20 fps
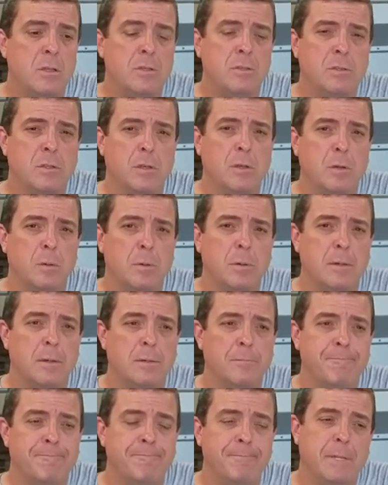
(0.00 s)

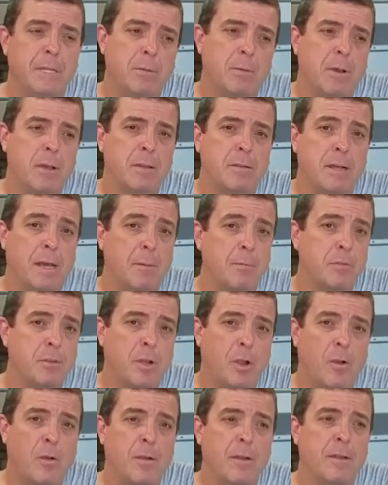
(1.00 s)
So anyway, I'm
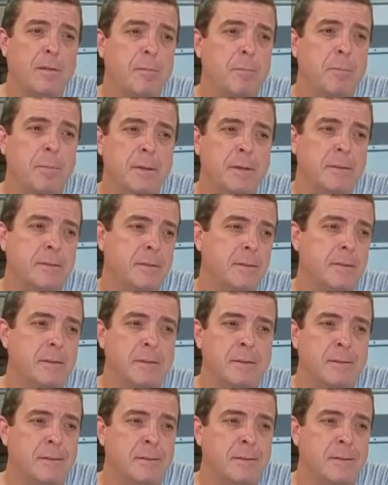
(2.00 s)
sorry, but